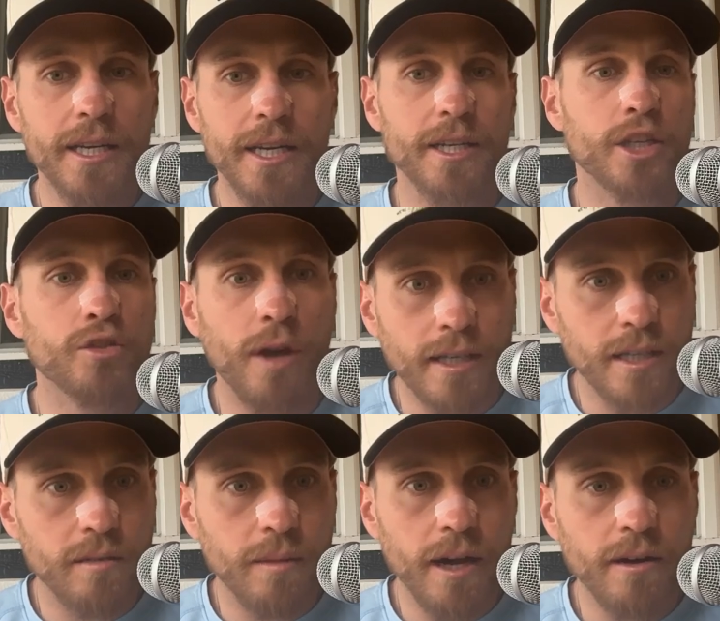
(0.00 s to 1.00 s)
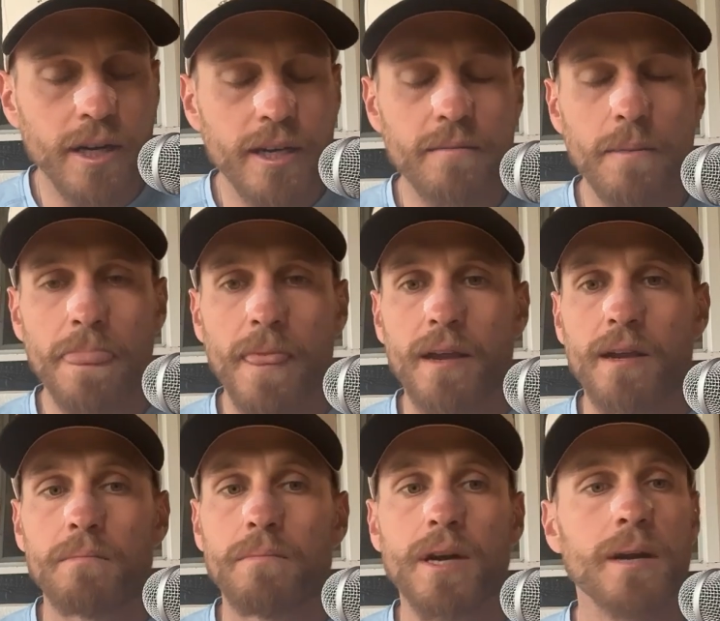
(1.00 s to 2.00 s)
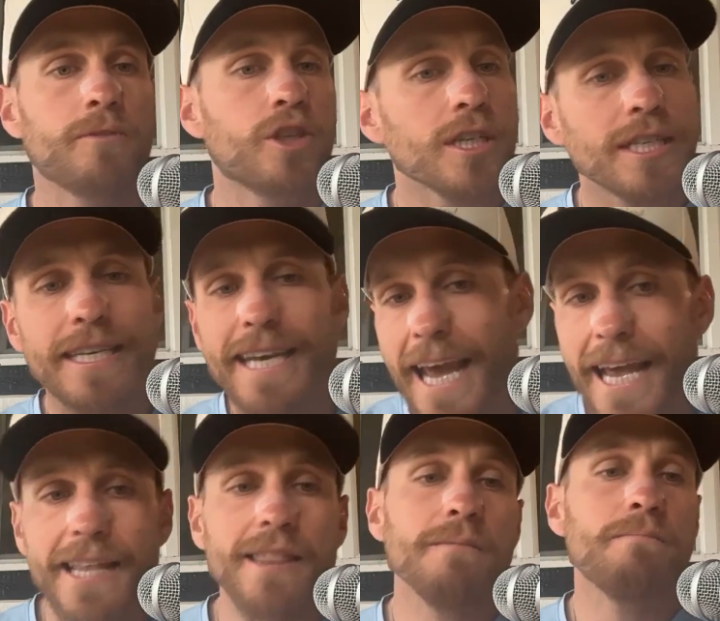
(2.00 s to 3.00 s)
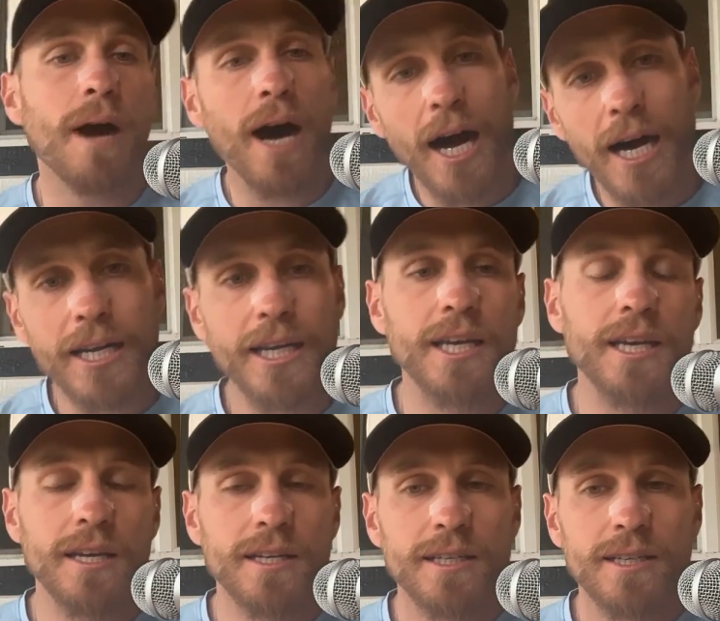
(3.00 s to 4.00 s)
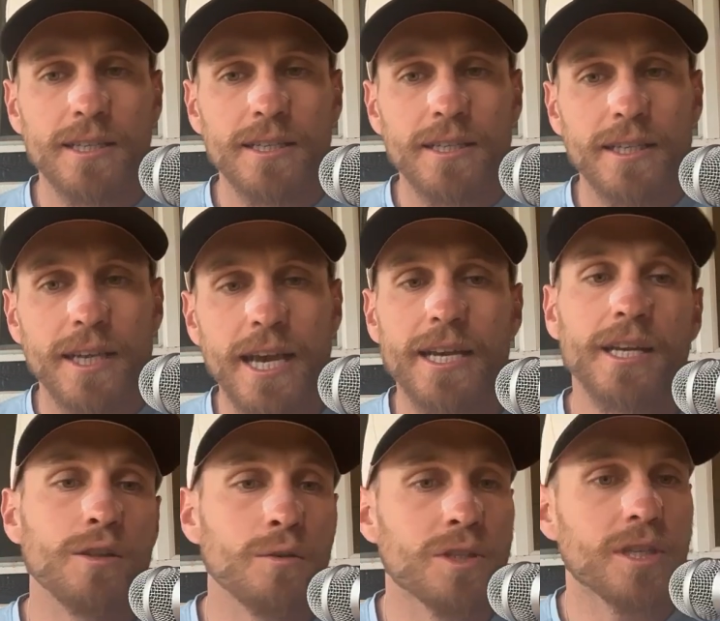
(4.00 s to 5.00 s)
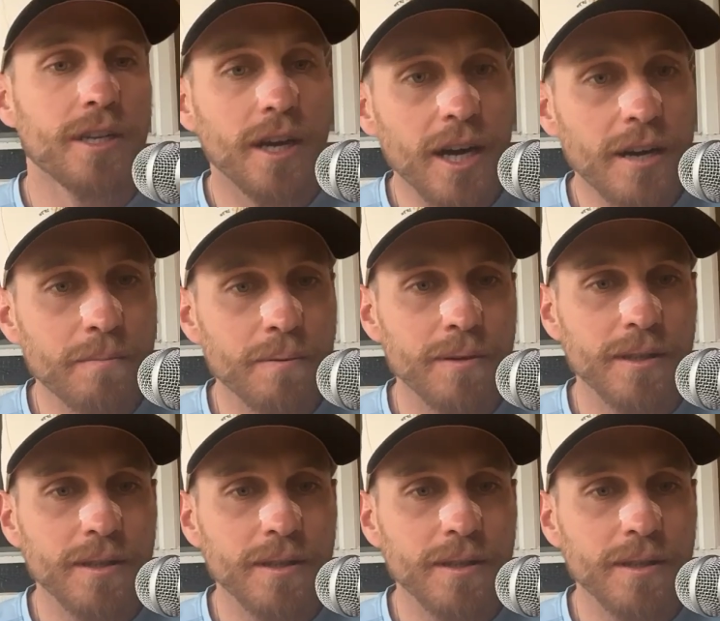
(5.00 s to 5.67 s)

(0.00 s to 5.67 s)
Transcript: is stressing about it, but I'm just getting the body, getting it loosened up.